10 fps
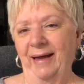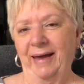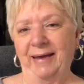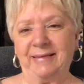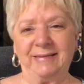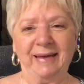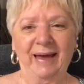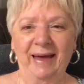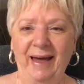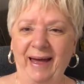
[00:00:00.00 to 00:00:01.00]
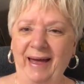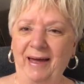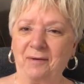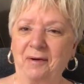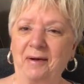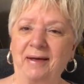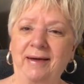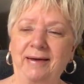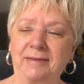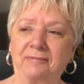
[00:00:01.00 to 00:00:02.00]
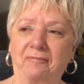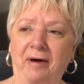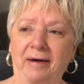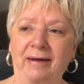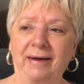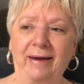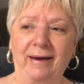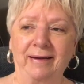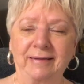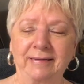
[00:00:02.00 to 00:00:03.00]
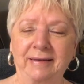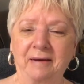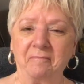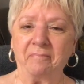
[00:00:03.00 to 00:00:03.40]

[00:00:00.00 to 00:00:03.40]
it really is funny. And